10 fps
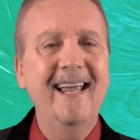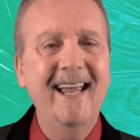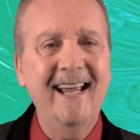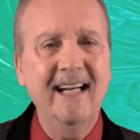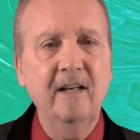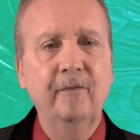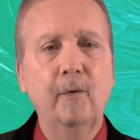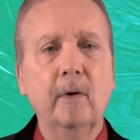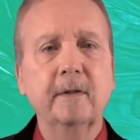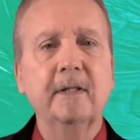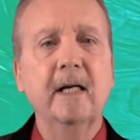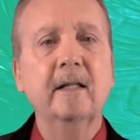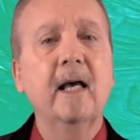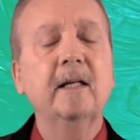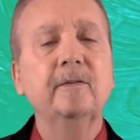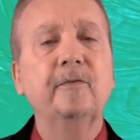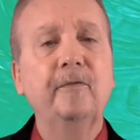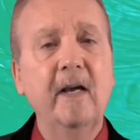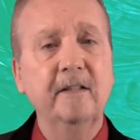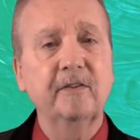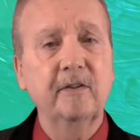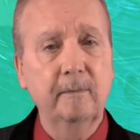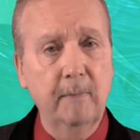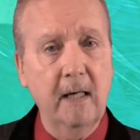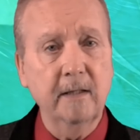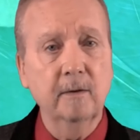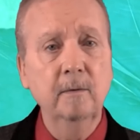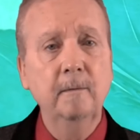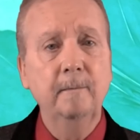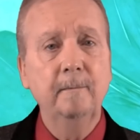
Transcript: any forte that is faced by you.